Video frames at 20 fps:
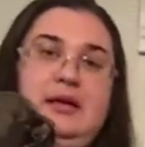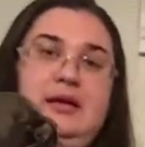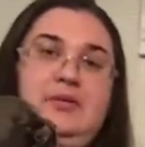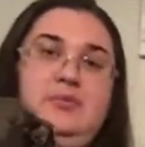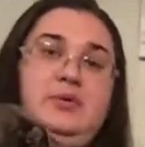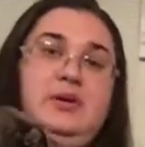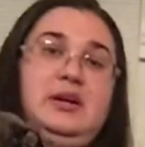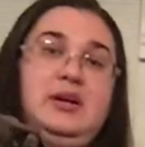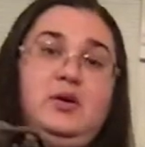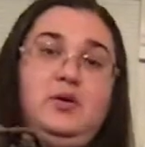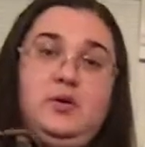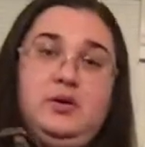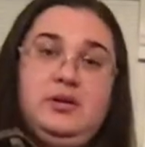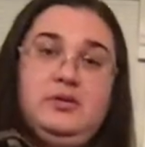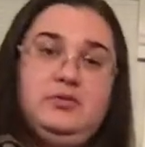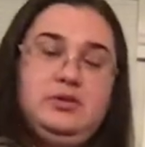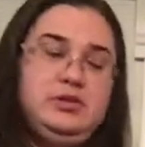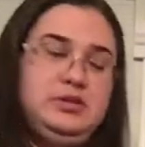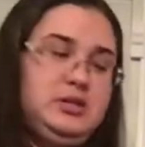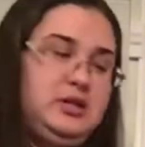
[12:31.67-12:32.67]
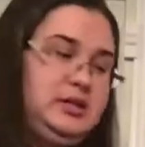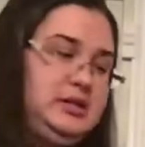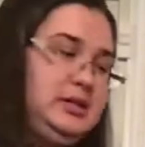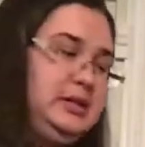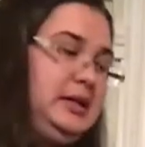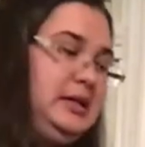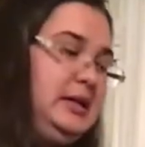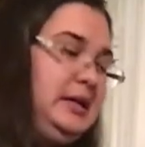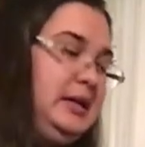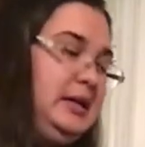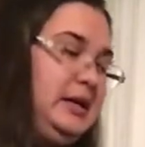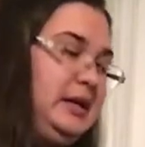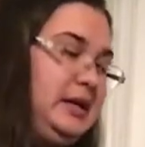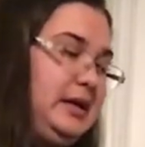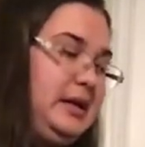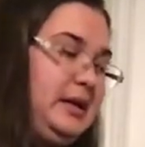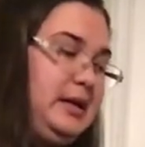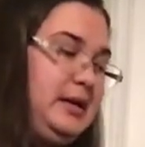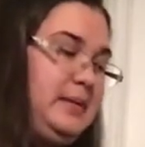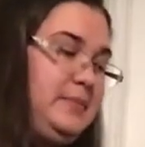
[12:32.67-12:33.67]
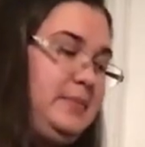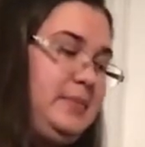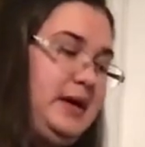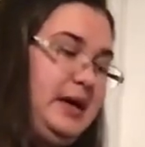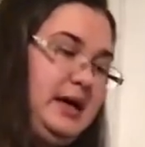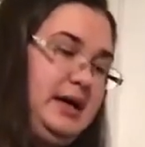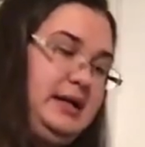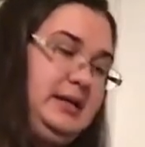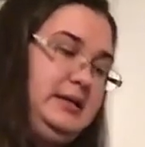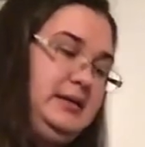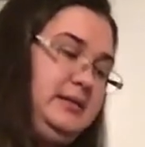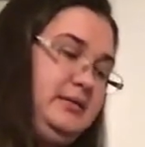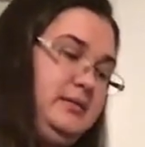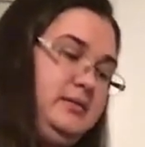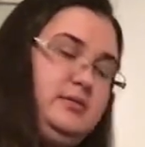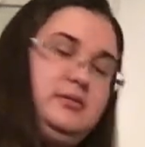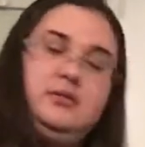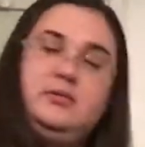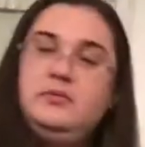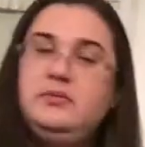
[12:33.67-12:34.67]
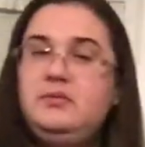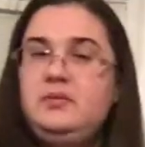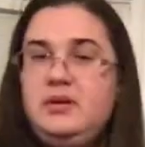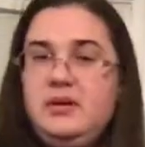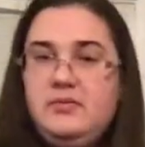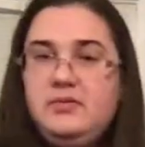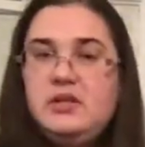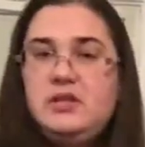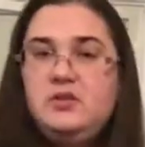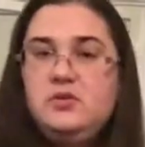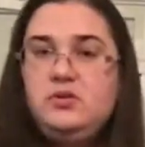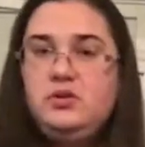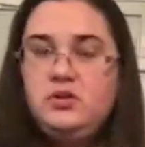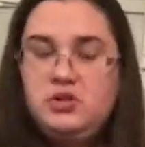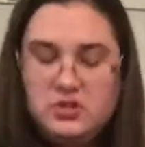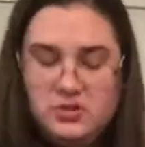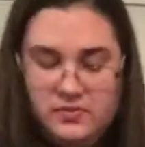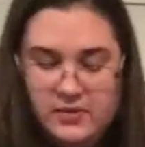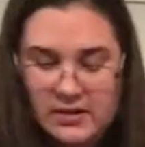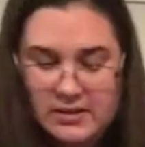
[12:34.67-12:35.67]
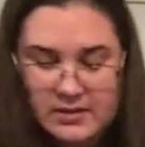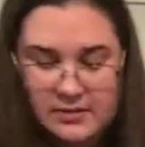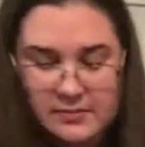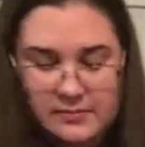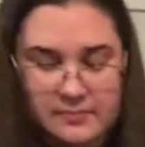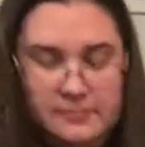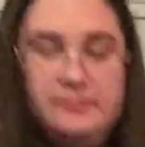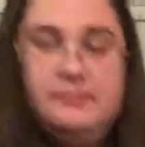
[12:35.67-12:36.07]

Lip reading: We got a whole different dog. But if they do, you just fix them.